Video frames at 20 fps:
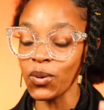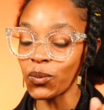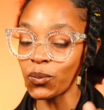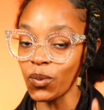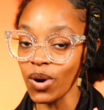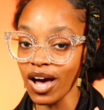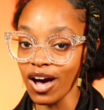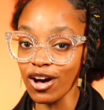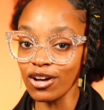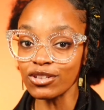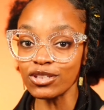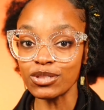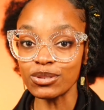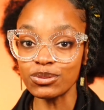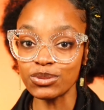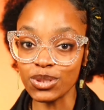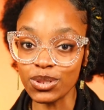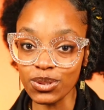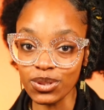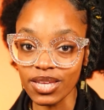Well, you
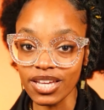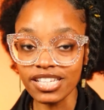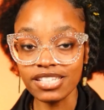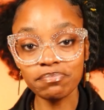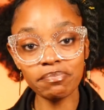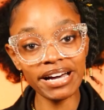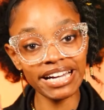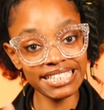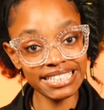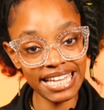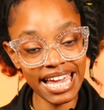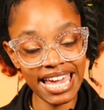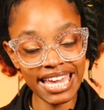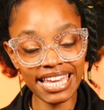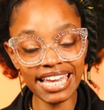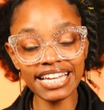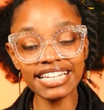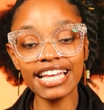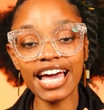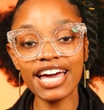do this by
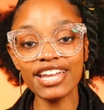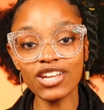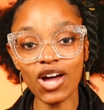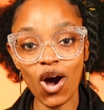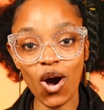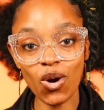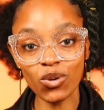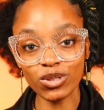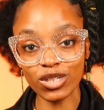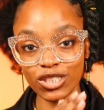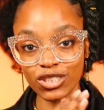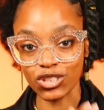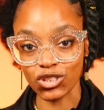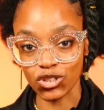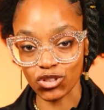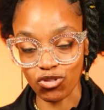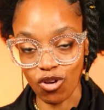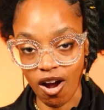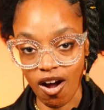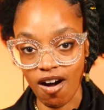taking an owner's
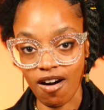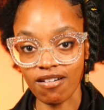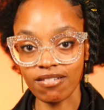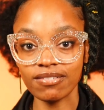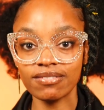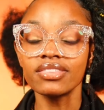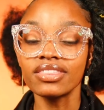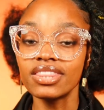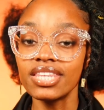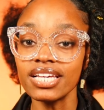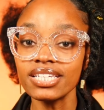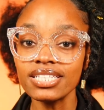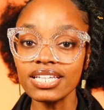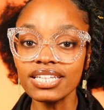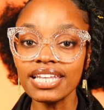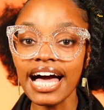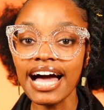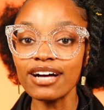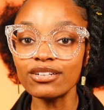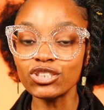draw. This
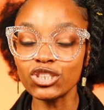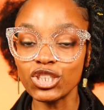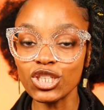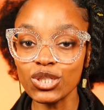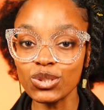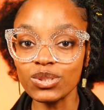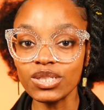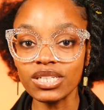allows you